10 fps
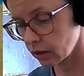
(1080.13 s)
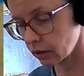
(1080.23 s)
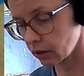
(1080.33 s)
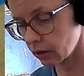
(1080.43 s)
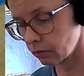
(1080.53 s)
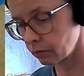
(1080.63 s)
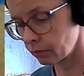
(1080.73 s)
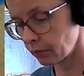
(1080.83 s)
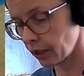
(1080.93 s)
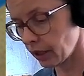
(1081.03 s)
a
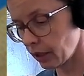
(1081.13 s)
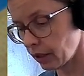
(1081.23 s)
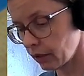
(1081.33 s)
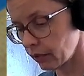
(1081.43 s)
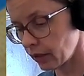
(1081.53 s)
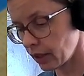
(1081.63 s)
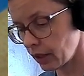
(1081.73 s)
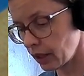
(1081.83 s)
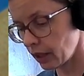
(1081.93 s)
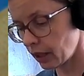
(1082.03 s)
bit of
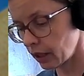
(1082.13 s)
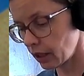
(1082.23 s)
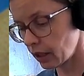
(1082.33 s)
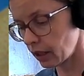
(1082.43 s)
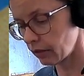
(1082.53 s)
yellow